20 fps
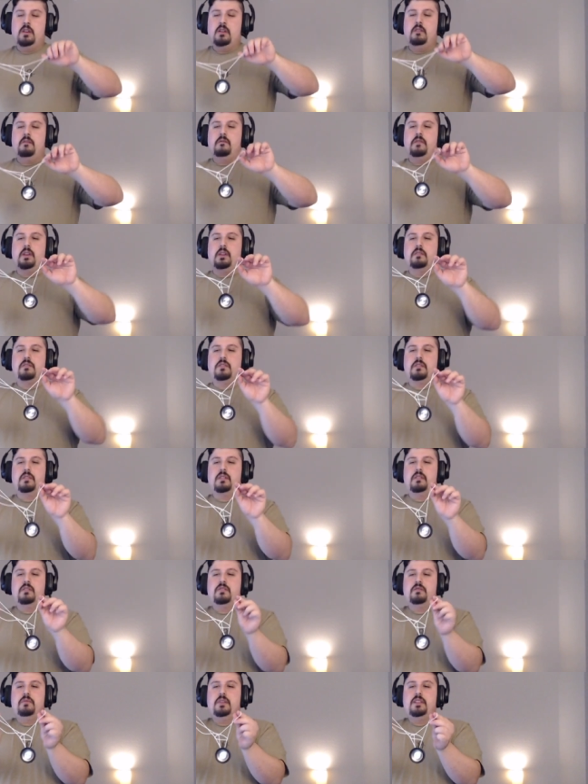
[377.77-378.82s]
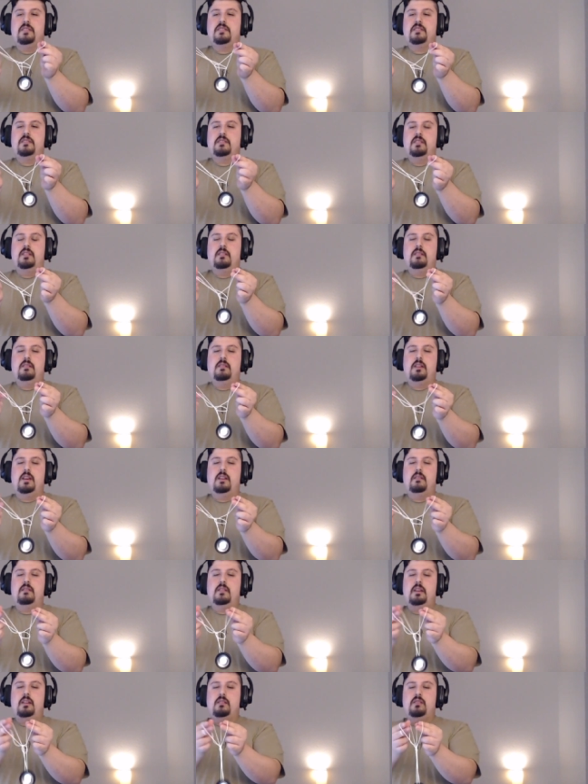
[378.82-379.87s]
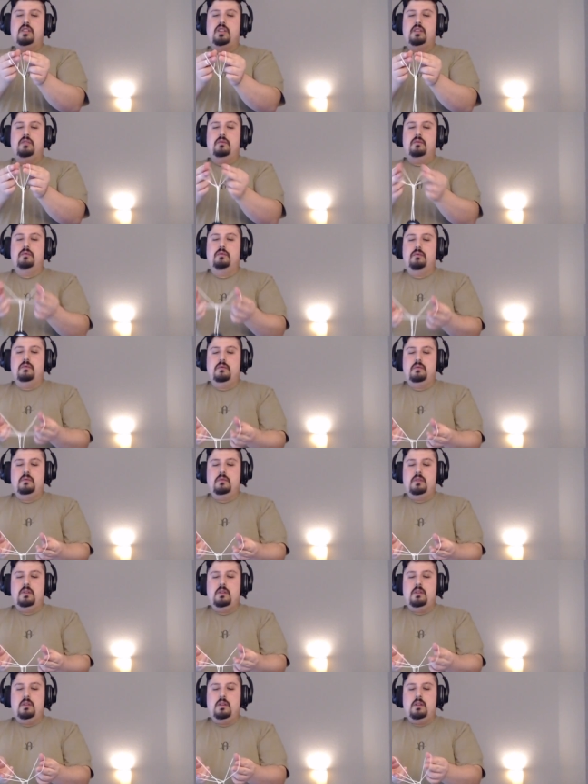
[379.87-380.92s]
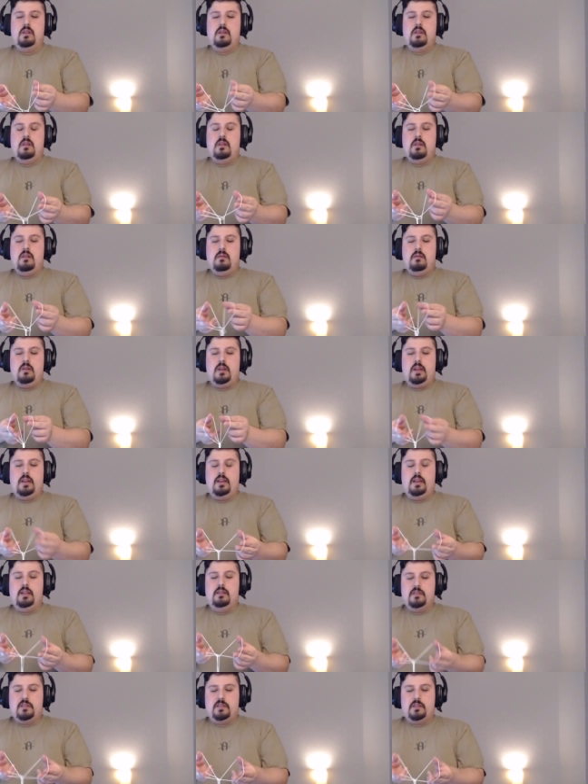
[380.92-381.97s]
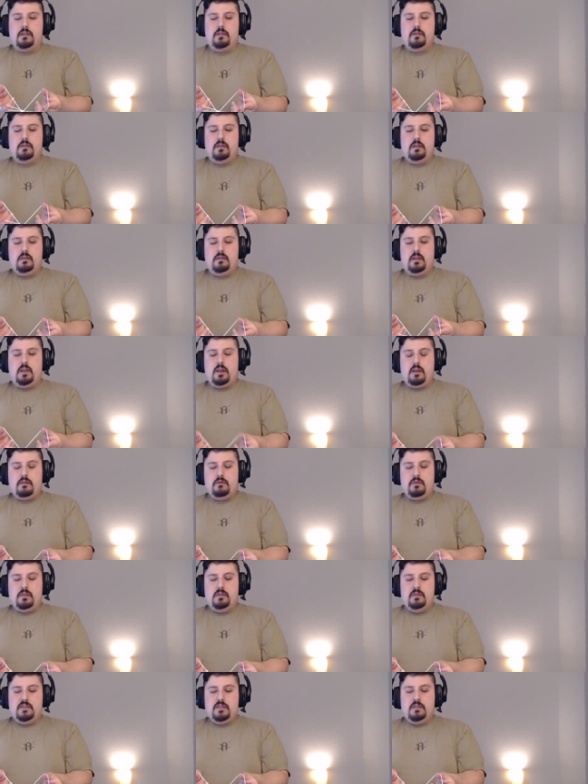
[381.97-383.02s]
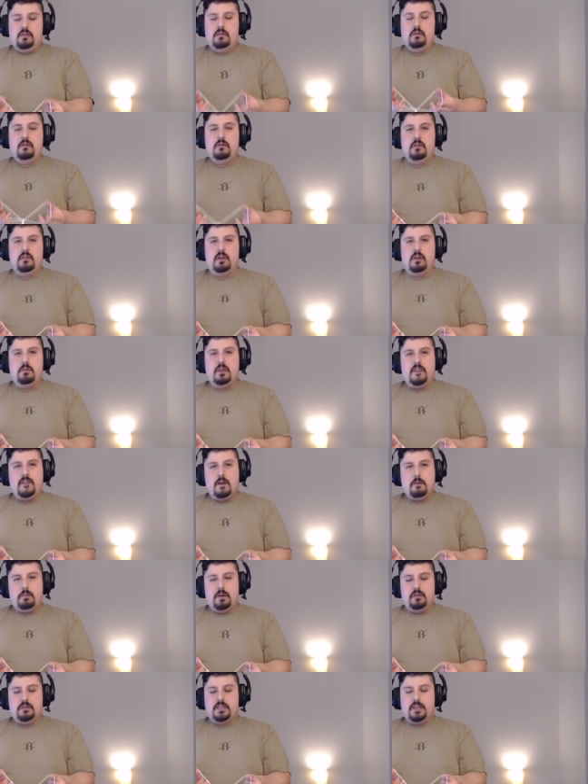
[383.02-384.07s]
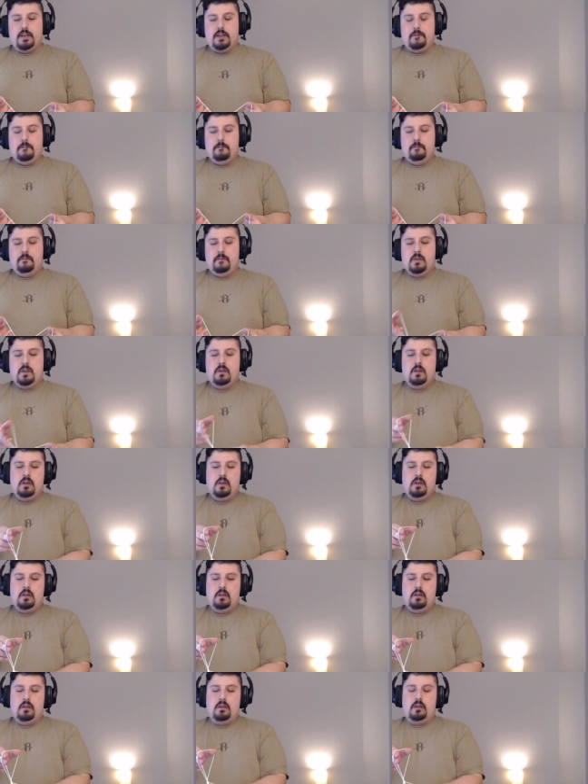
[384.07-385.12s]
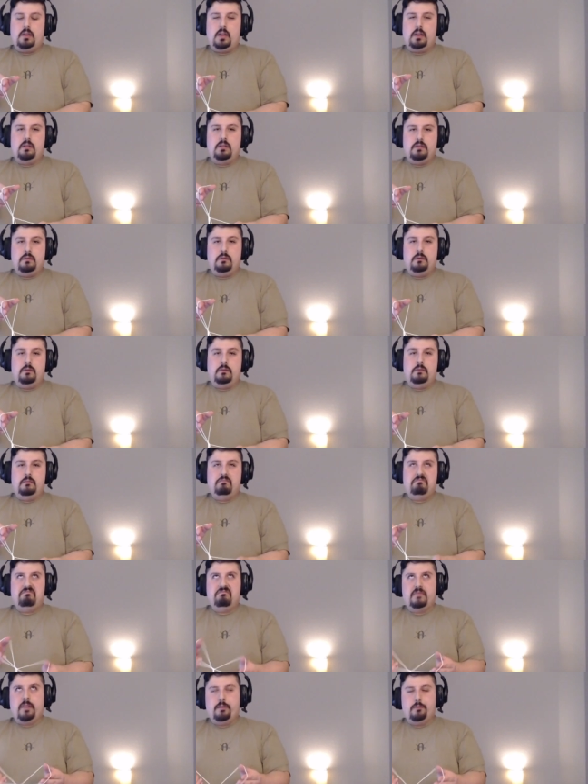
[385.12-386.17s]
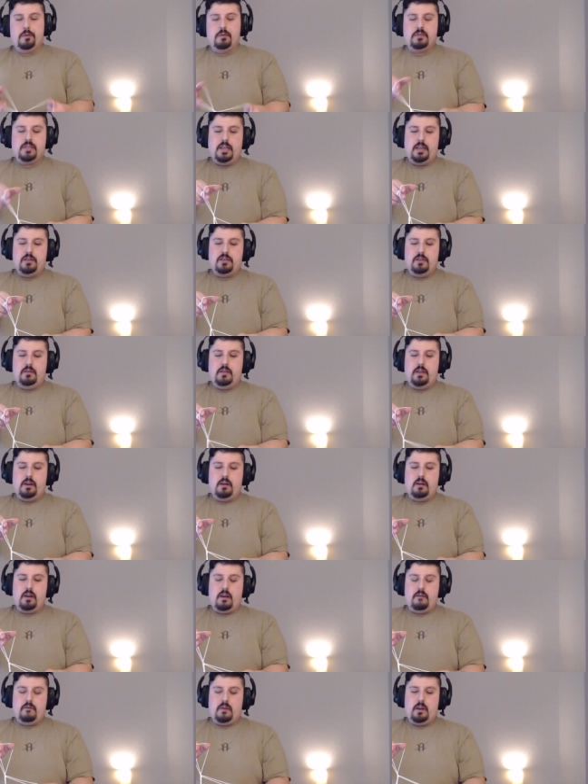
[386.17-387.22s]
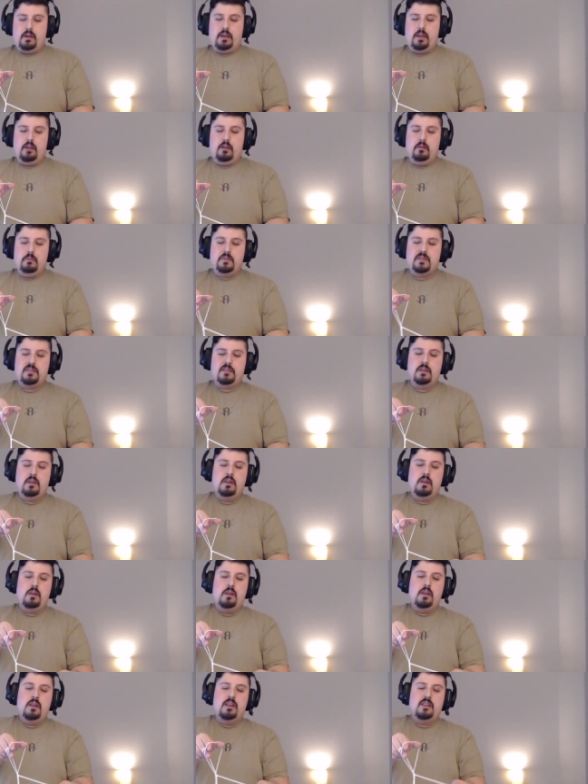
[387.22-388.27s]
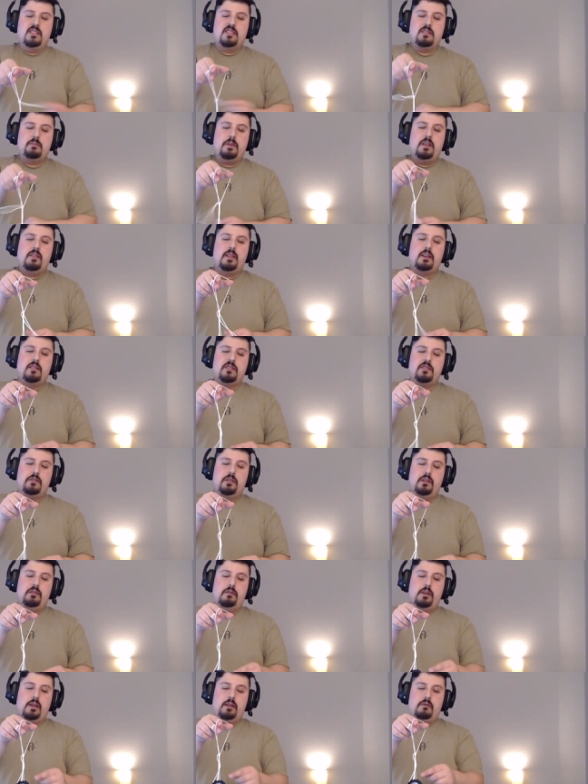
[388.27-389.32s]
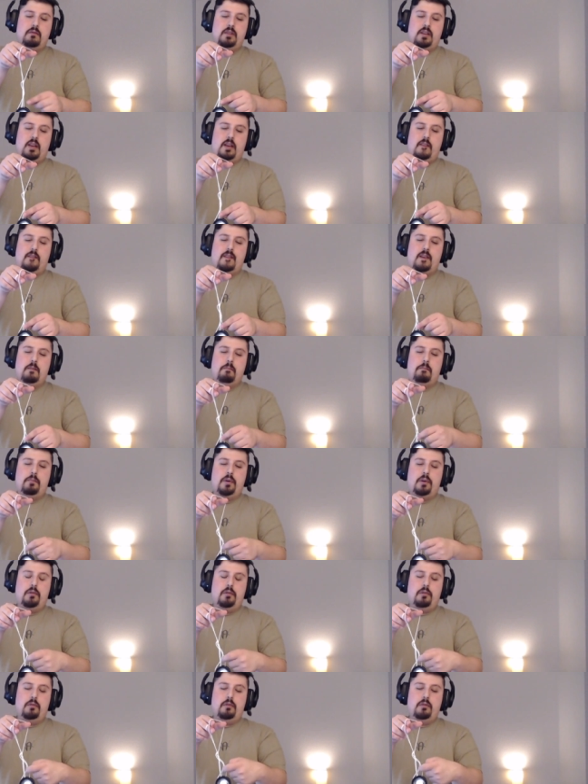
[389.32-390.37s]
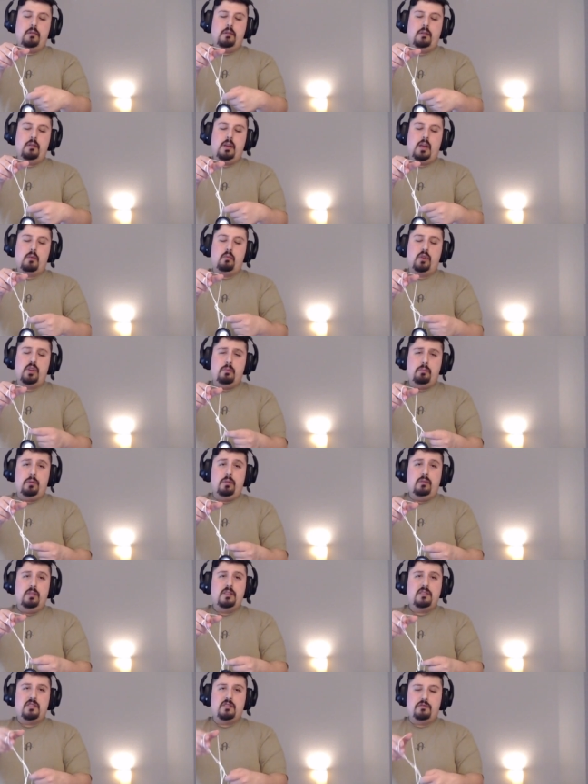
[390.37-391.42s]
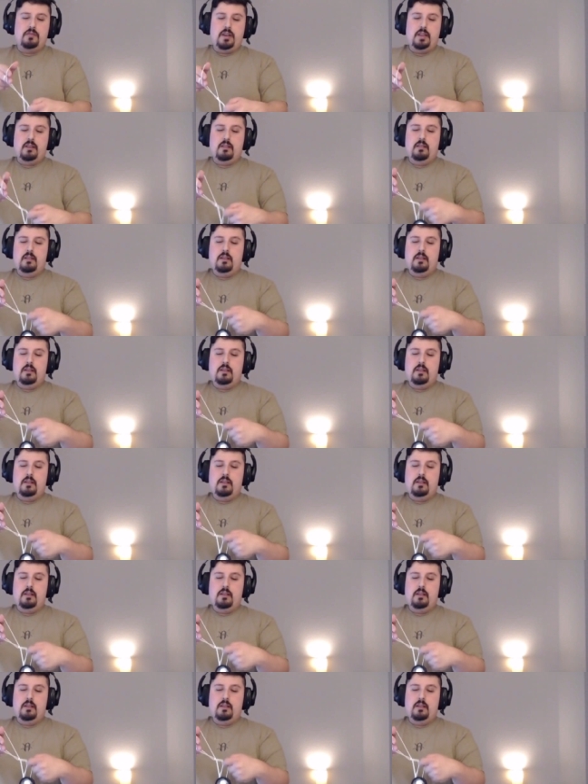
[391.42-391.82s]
fingers are going to twist, and then you insert the other ones. You're going to be in that bow tie. You can kind of do that rotation there, I find helps. Spin that string around and then pull, and when you pull this string,